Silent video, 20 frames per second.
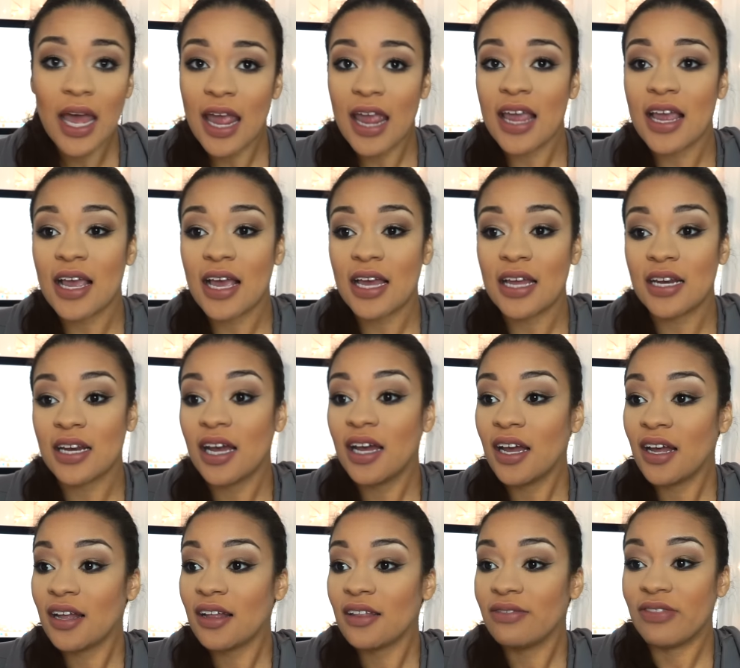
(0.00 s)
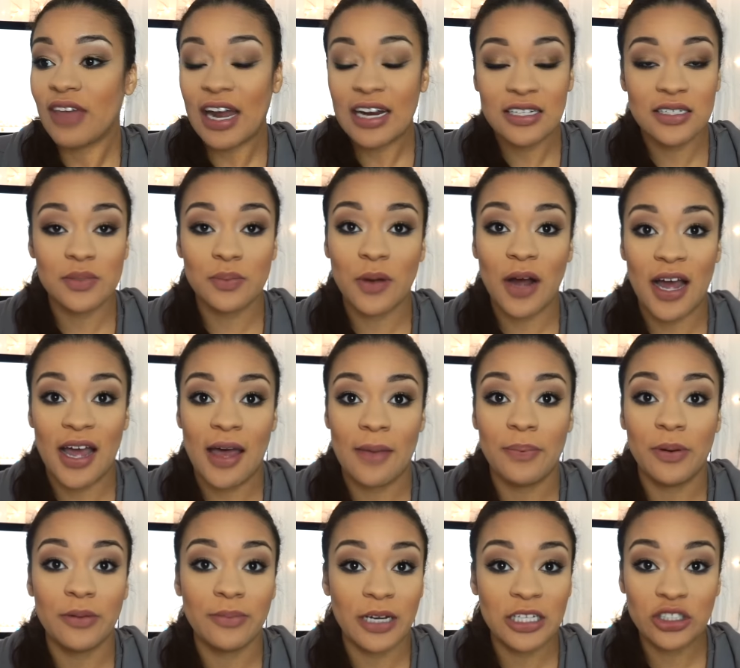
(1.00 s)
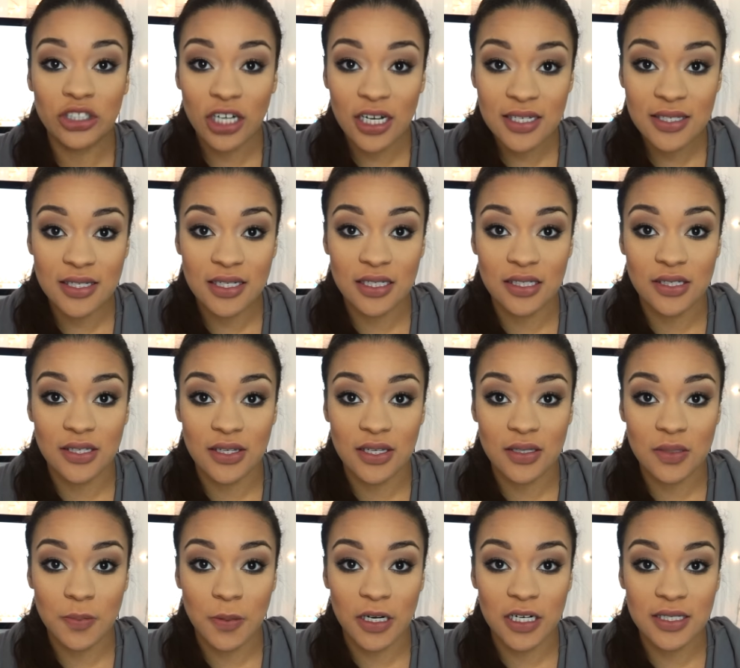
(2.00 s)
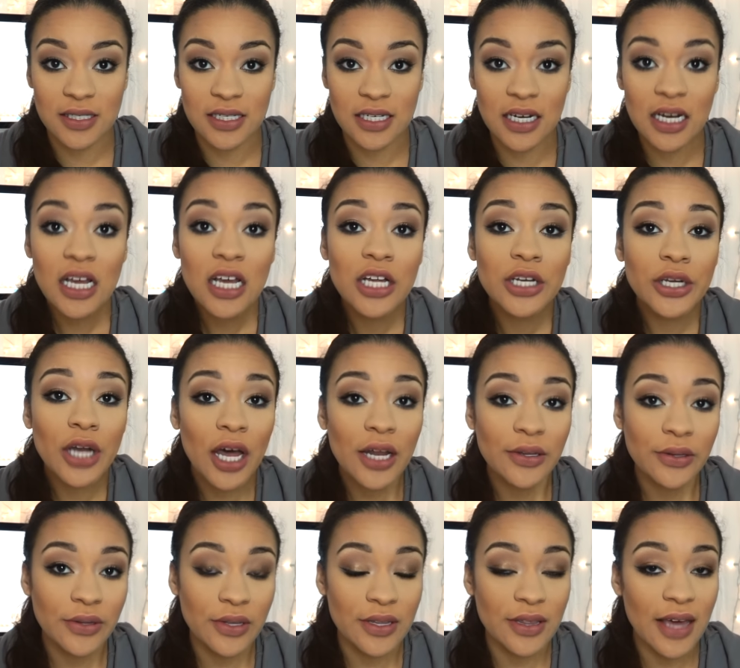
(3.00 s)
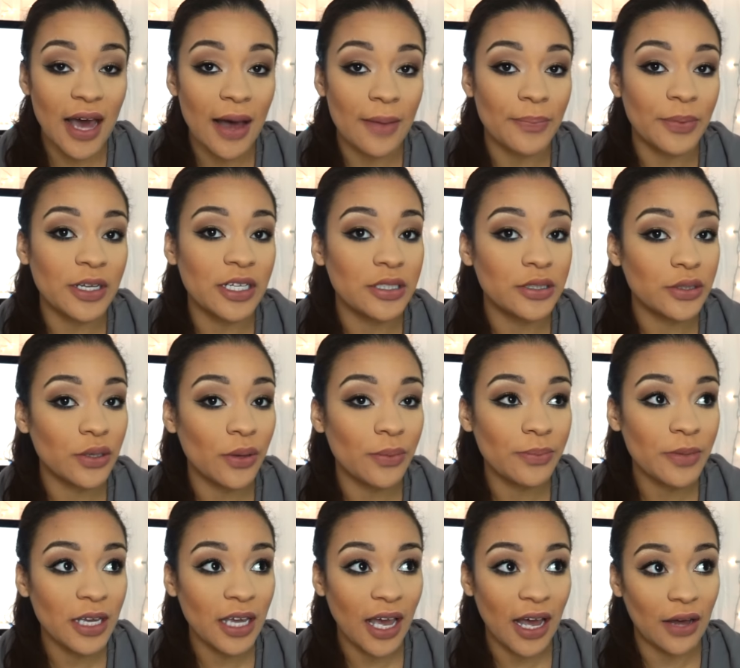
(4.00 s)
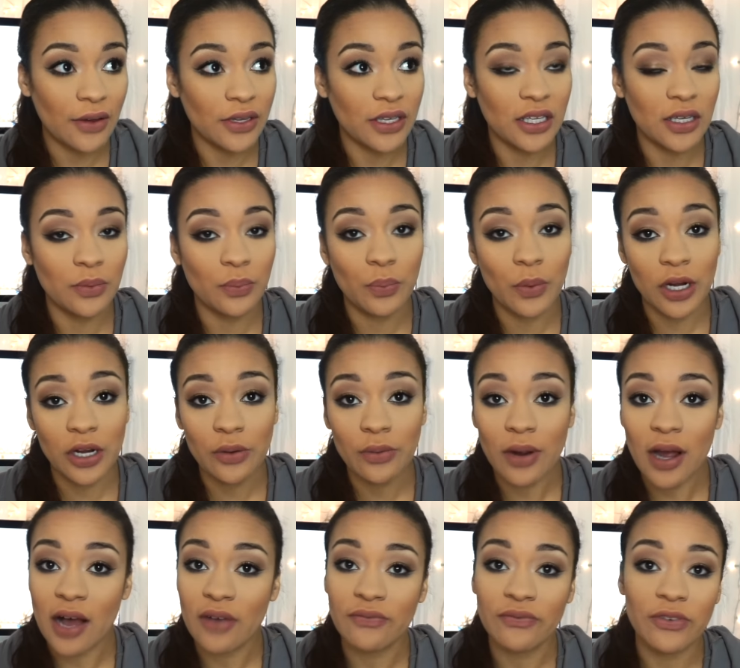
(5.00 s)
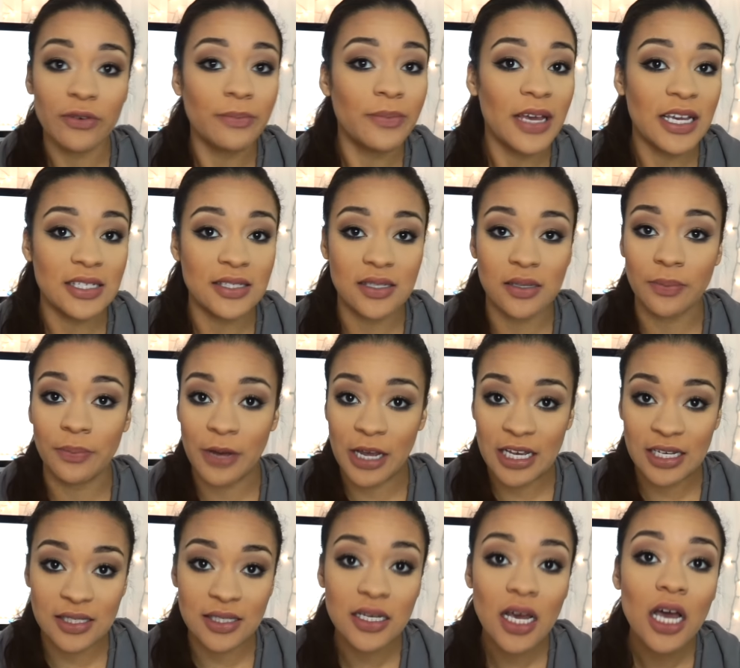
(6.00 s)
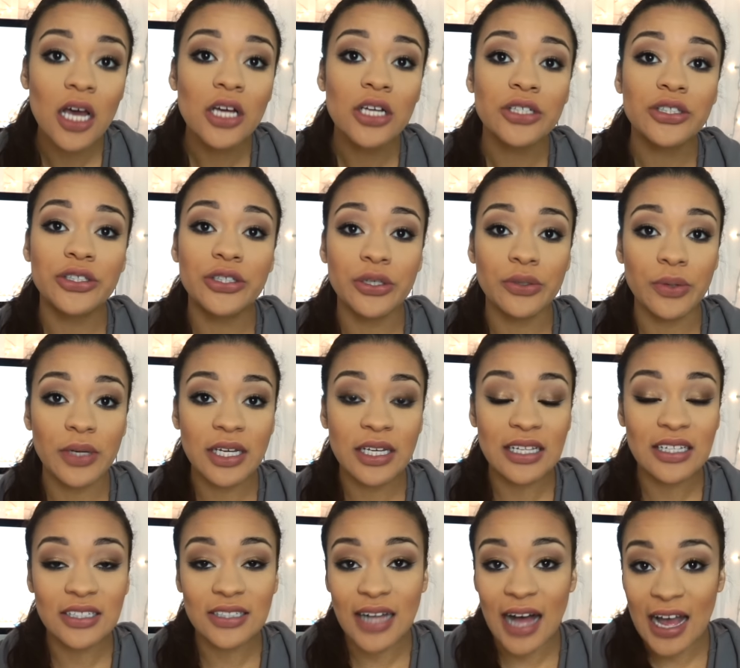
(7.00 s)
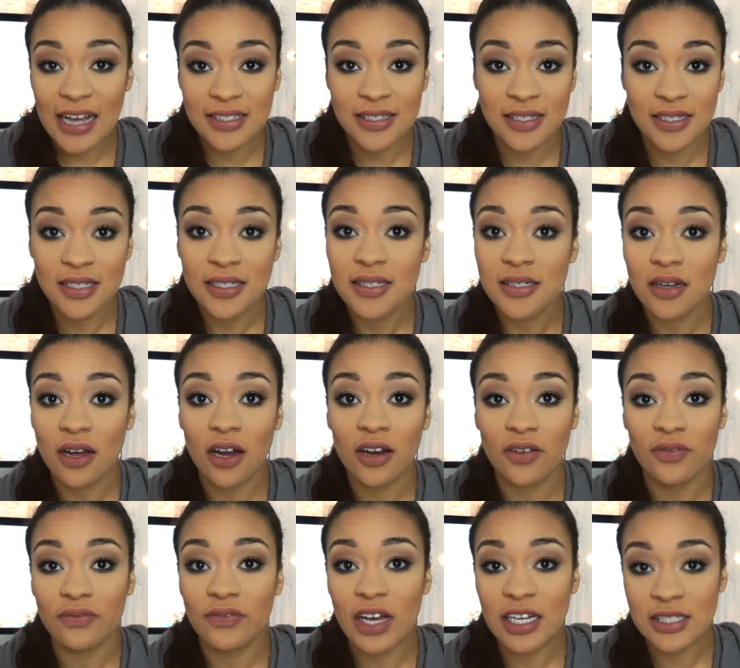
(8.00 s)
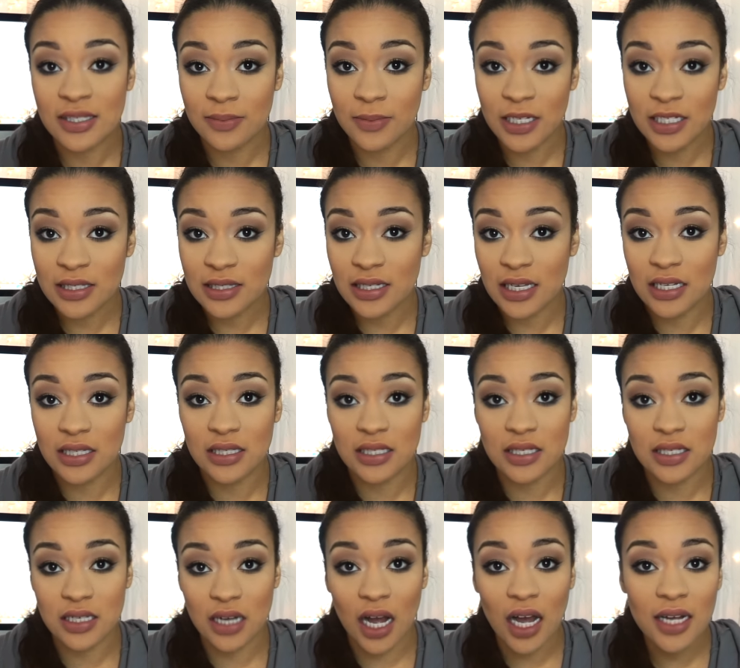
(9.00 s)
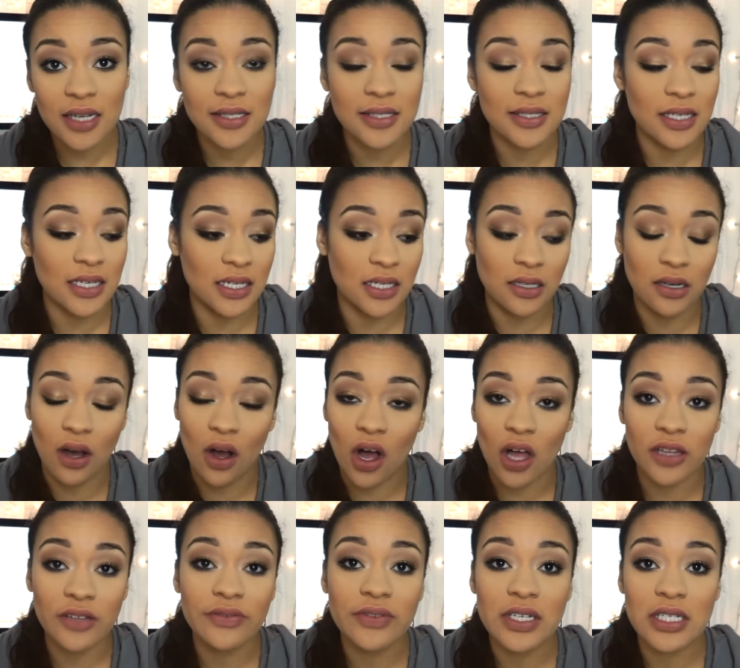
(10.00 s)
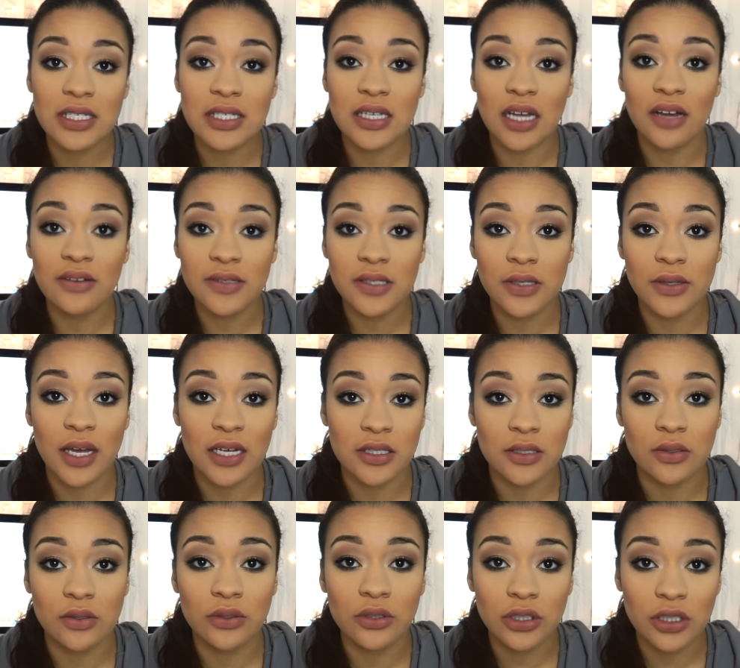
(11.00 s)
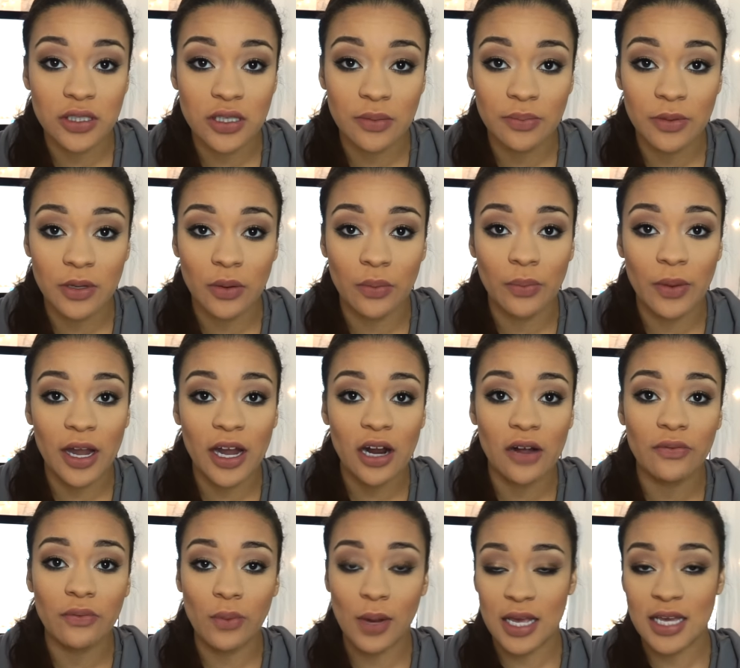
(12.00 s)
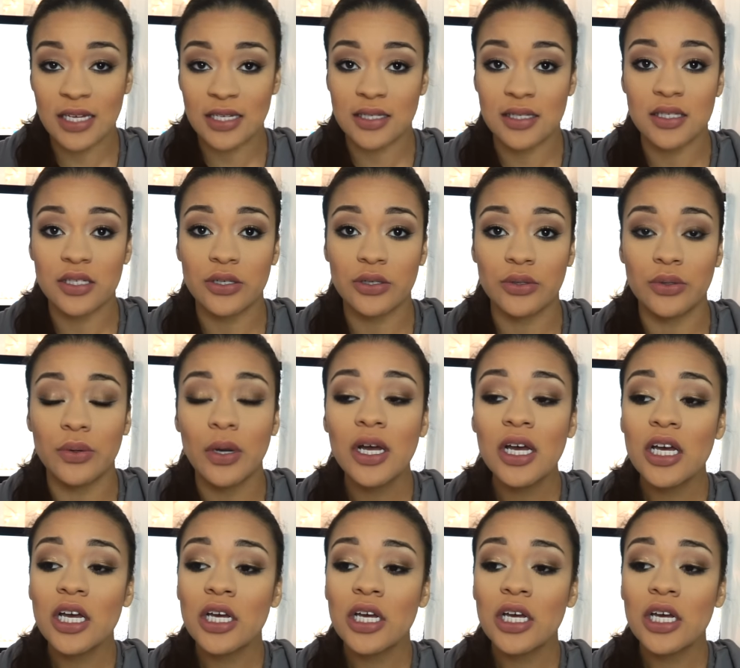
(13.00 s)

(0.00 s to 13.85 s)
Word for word: And that is why I put my trust into this person. Not only that, but he told me how he went around from base to base doing classes on investments and stocks and all of this stuff so that soldiers could be aware of ways to